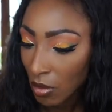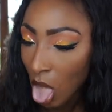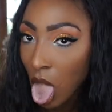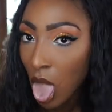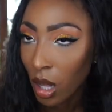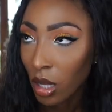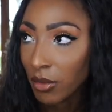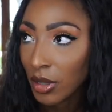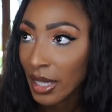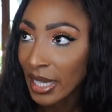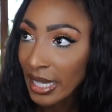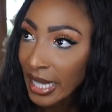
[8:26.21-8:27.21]
Ugh, I
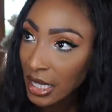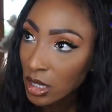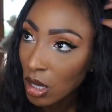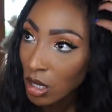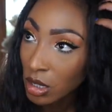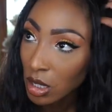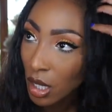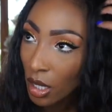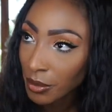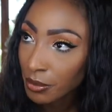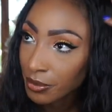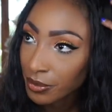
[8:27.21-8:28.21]
feel like I can't talk today.